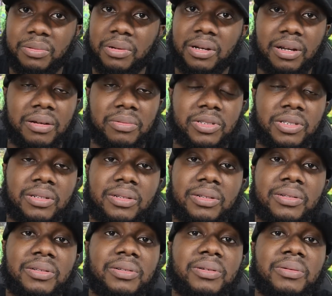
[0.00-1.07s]
When it comes to
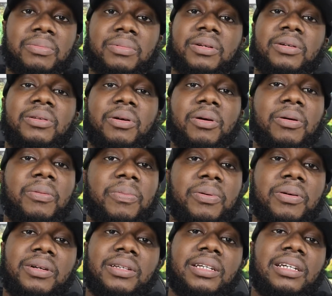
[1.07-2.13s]
YouTube, the whole
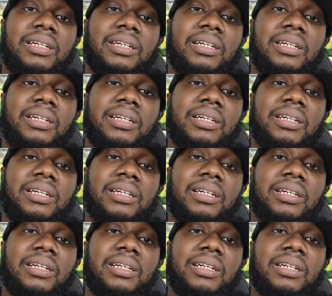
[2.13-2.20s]
point